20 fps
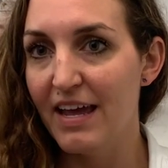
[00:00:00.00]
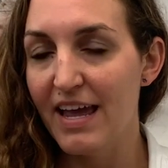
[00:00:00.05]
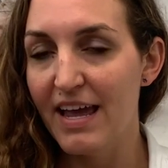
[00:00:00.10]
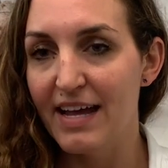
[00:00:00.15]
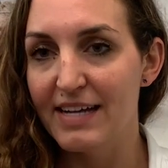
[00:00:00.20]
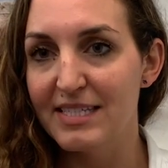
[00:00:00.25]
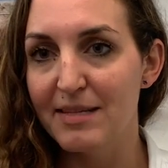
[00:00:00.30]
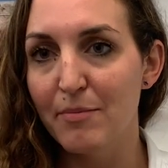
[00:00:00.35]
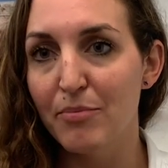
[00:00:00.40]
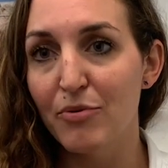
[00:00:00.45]

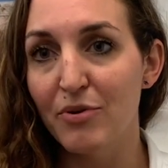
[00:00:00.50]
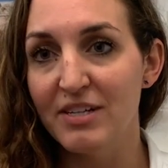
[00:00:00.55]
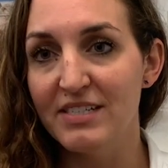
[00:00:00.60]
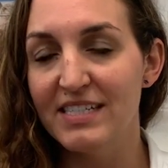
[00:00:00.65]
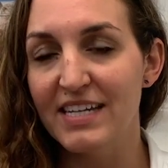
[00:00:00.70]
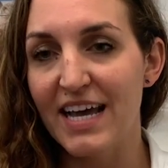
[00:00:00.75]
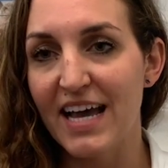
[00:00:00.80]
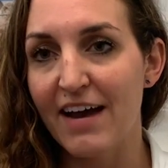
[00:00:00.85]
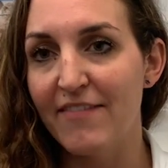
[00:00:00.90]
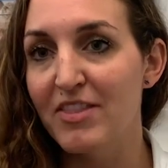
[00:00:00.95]
it's important
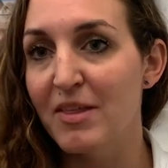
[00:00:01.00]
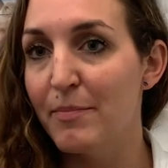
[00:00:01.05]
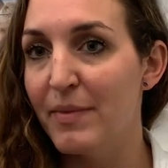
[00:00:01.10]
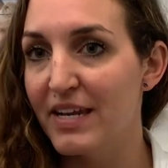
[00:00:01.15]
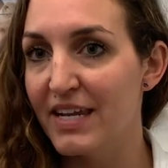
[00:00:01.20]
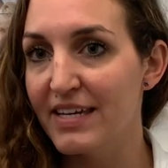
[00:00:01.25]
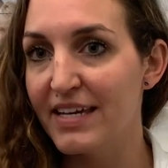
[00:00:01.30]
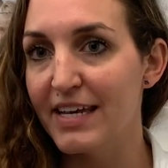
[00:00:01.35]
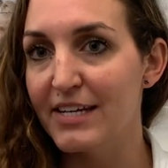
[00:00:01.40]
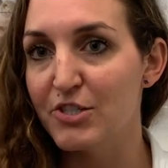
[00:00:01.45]
to have the
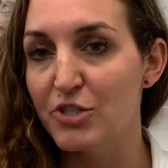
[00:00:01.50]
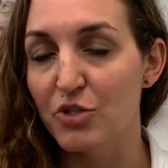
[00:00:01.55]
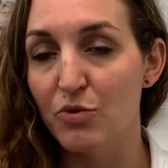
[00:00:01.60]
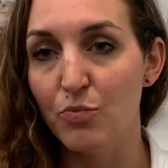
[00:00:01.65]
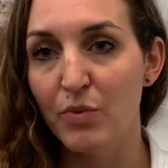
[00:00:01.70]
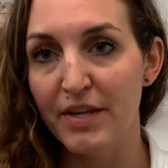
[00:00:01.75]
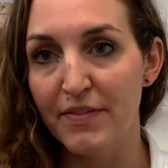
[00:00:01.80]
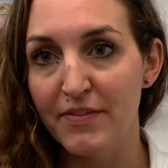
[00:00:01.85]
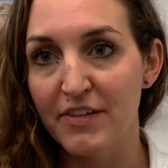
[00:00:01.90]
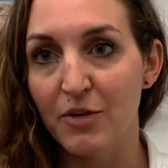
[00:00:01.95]
medication
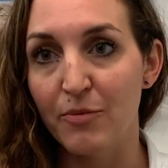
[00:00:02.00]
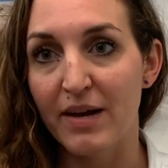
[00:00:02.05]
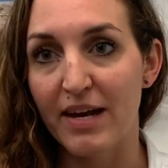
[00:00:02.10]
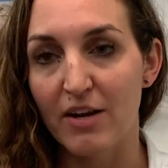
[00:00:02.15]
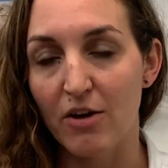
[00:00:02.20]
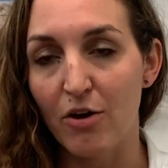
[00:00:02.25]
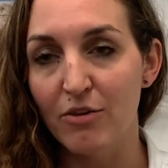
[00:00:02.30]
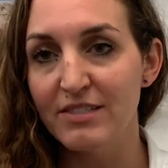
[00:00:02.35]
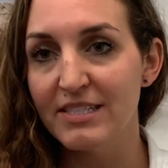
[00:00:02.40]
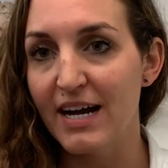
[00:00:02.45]
with you at
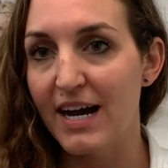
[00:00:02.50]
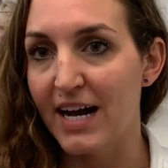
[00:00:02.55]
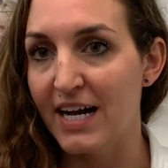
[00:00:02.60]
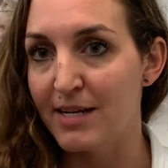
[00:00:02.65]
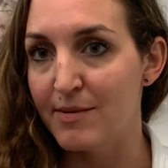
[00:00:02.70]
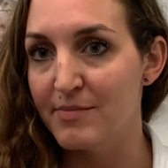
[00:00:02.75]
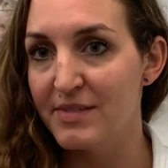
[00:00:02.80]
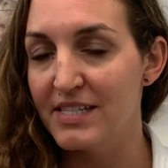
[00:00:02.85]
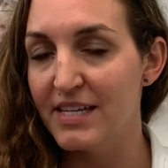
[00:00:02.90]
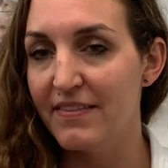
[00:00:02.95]
all
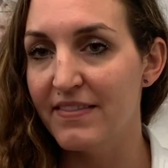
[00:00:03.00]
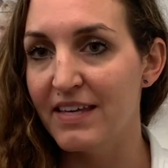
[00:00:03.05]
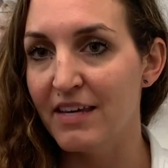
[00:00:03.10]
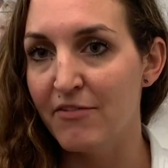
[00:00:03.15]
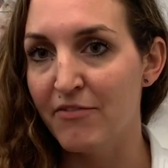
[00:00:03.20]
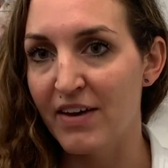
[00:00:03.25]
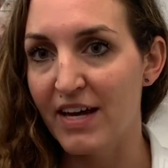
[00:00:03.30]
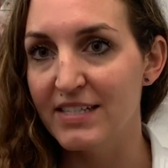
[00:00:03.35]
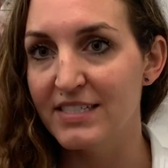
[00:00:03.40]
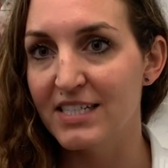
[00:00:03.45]
times in the
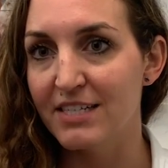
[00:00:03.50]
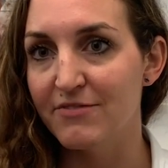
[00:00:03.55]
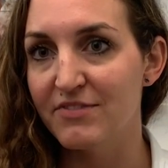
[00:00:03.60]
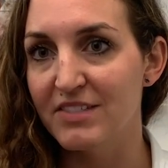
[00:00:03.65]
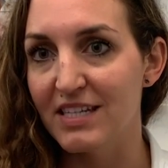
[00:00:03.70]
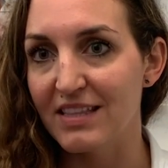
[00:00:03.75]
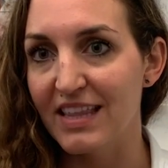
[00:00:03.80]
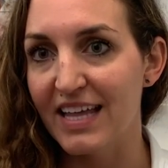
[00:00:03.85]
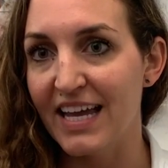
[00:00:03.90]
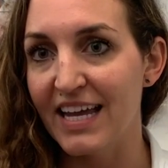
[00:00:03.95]
event of
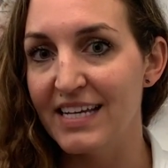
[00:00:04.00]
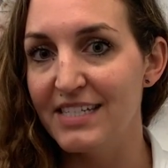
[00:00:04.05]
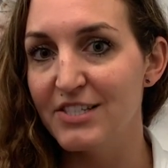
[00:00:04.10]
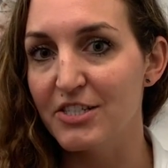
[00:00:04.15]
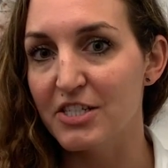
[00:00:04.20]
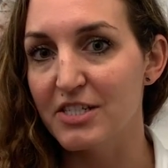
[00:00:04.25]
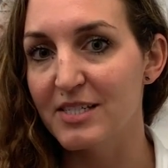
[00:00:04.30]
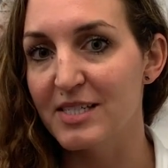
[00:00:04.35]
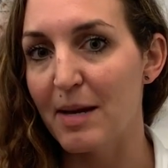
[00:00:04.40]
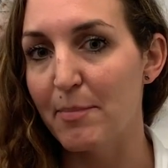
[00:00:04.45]
delays
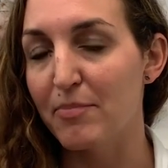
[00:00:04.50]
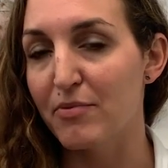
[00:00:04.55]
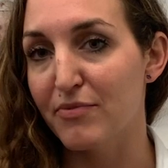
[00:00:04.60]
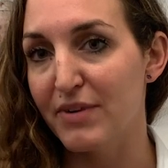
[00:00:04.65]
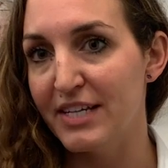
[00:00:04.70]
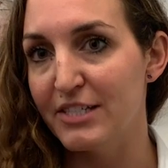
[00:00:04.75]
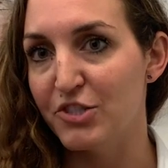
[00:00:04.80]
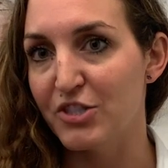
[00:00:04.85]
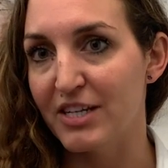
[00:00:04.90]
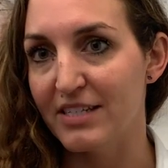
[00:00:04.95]
or
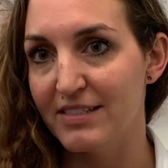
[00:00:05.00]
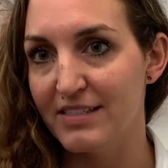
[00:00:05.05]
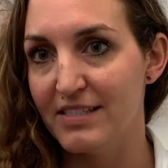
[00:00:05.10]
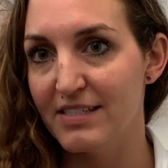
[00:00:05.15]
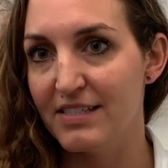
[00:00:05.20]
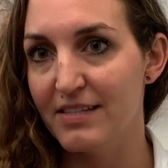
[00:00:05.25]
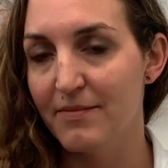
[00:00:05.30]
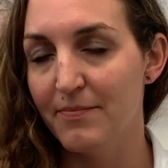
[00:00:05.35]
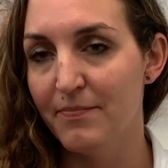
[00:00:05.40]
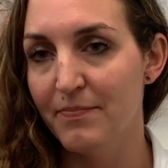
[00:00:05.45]
separations.